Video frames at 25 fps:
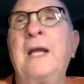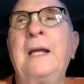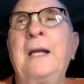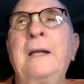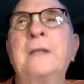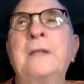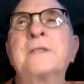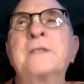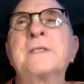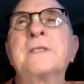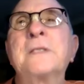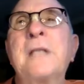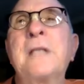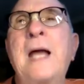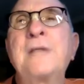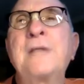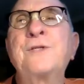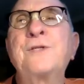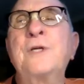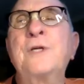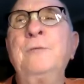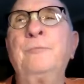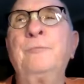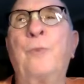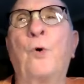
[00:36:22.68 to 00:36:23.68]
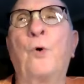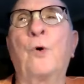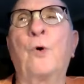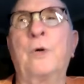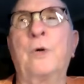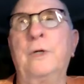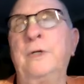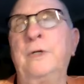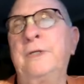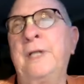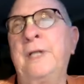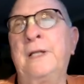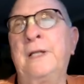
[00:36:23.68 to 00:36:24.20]
is less
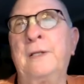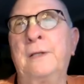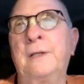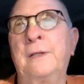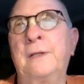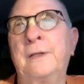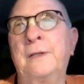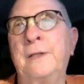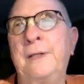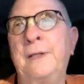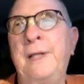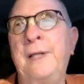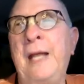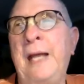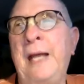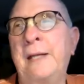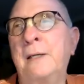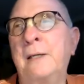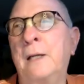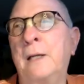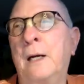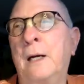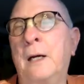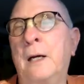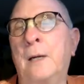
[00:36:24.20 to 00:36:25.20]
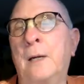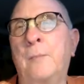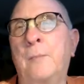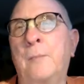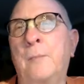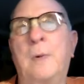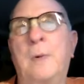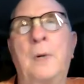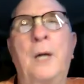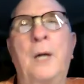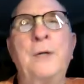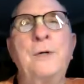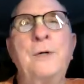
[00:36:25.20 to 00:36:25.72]
important than
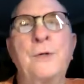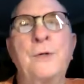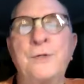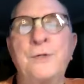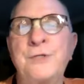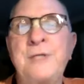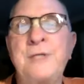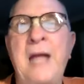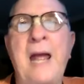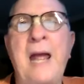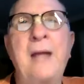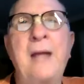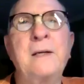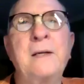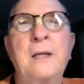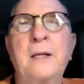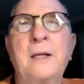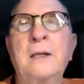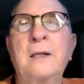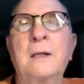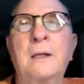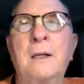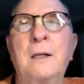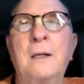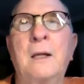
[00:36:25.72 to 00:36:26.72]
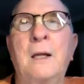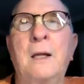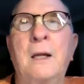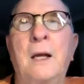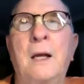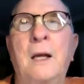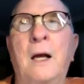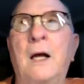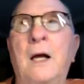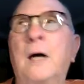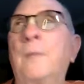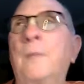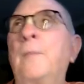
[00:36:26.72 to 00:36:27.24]
understanding
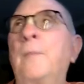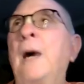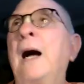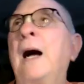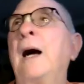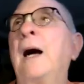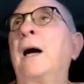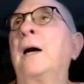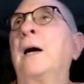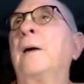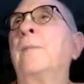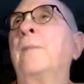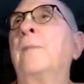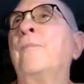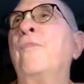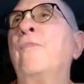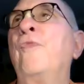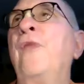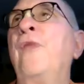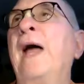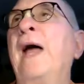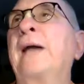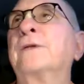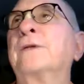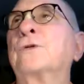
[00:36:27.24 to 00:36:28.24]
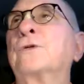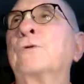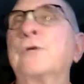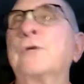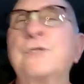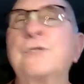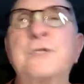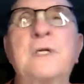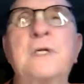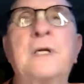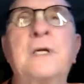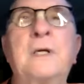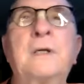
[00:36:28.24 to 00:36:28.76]
that
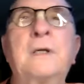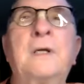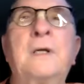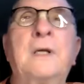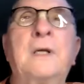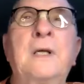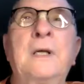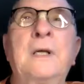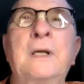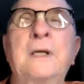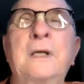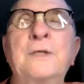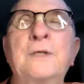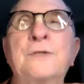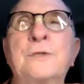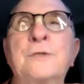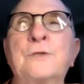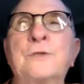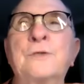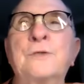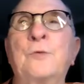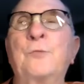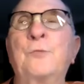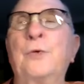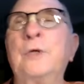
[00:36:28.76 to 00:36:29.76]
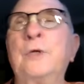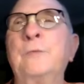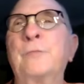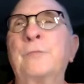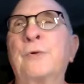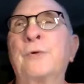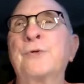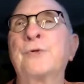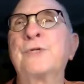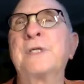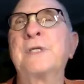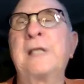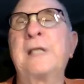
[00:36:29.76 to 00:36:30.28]
Krishna is the Supreme
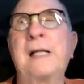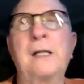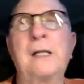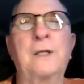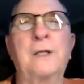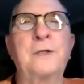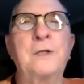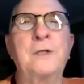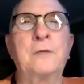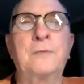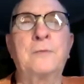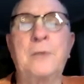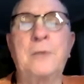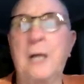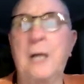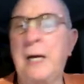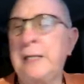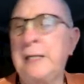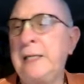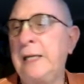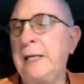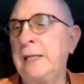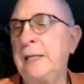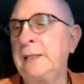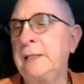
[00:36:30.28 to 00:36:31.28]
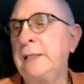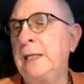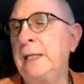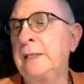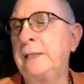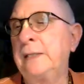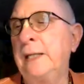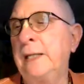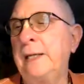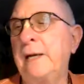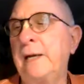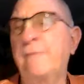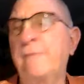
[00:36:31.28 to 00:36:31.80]
Personality of Godhead
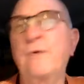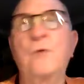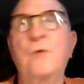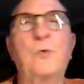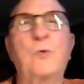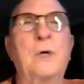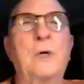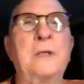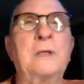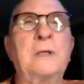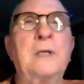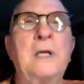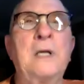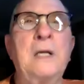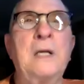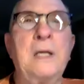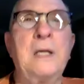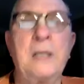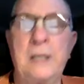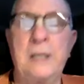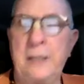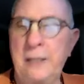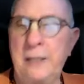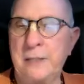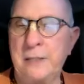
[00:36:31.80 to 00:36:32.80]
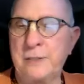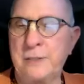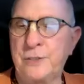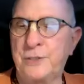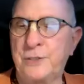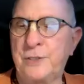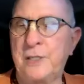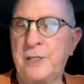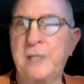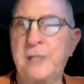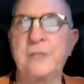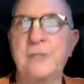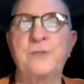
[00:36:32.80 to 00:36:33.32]
and that everyone
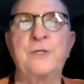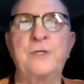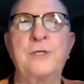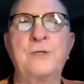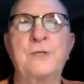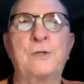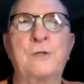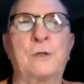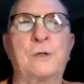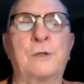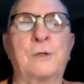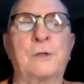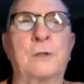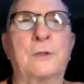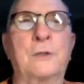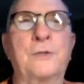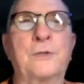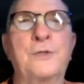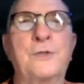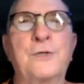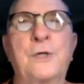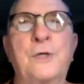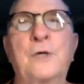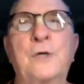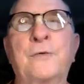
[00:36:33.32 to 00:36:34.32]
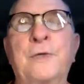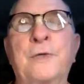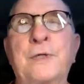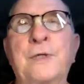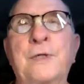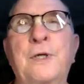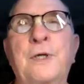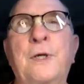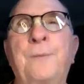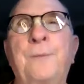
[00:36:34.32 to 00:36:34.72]
is his eternal servant.